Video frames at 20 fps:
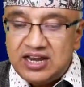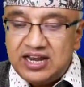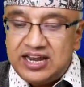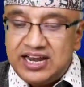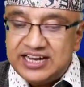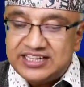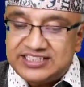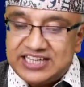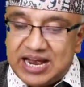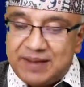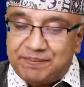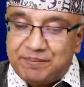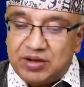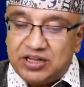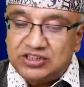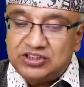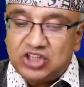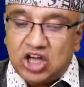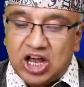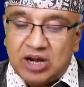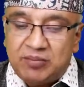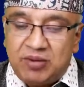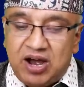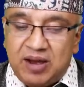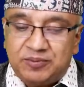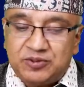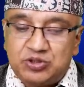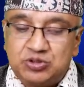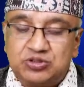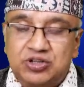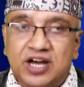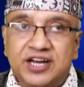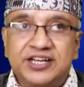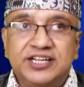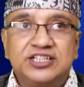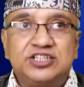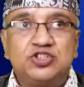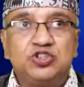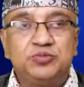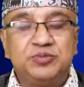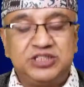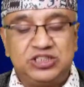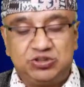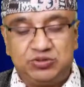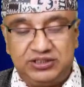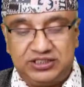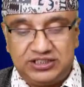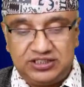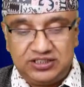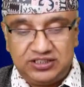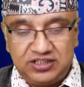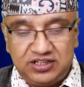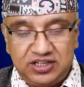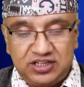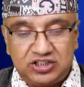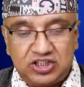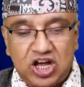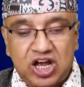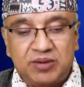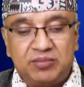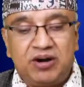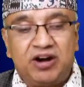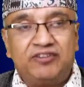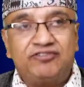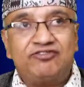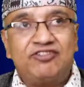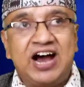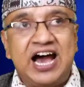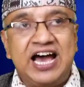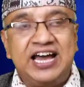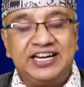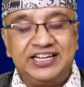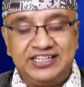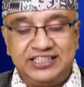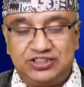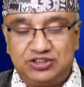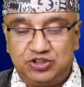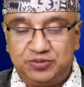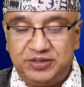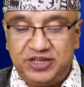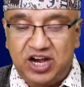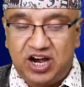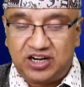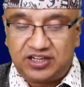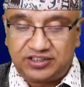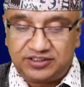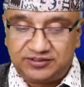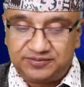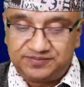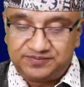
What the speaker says: Example, dharma of sugar is to be sweet, dharma of fire is to be hot.